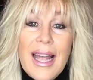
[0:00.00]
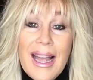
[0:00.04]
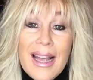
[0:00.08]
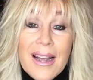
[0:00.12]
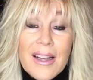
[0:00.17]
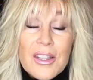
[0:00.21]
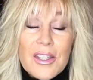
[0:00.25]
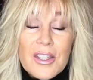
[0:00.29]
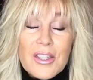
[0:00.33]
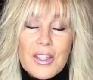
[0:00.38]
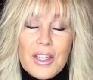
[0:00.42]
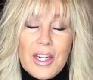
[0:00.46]

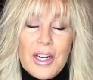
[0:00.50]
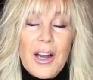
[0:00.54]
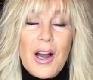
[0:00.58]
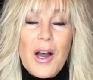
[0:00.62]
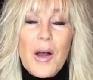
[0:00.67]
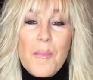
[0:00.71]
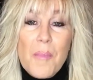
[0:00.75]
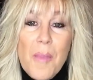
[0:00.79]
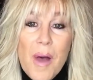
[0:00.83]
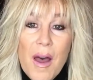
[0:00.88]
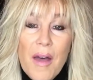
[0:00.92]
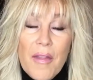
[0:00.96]
extra
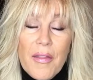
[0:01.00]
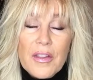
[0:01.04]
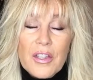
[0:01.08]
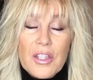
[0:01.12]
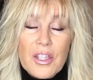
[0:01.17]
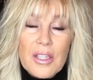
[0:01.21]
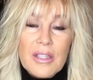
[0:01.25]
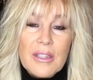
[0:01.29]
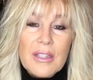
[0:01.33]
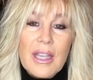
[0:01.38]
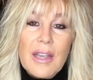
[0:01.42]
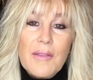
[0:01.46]
a month
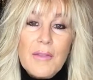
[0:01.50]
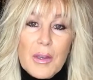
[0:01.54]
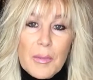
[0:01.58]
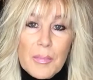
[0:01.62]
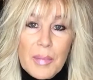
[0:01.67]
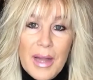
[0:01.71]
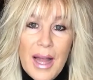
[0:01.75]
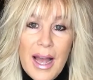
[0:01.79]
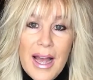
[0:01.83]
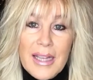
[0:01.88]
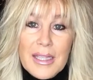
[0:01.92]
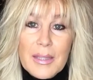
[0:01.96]
just giving
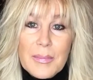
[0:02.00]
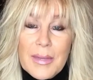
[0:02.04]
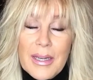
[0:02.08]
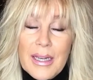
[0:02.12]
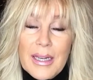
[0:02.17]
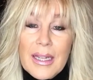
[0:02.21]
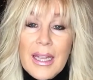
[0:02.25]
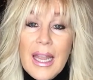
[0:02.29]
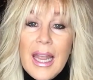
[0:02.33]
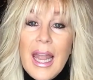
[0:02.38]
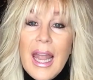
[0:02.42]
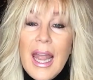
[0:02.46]

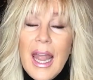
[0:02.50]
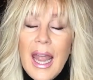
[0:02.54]
plasma,